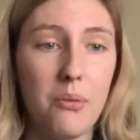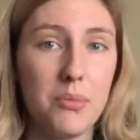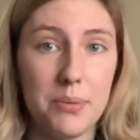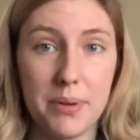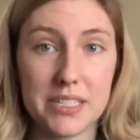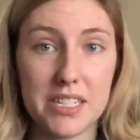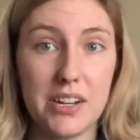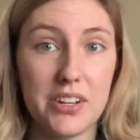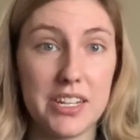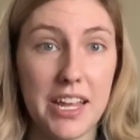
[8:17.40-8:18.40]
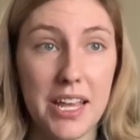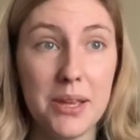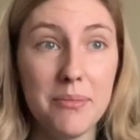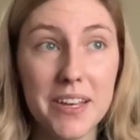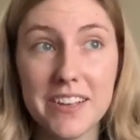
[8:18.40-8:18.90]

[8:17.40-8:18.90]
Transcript: We picked out a name,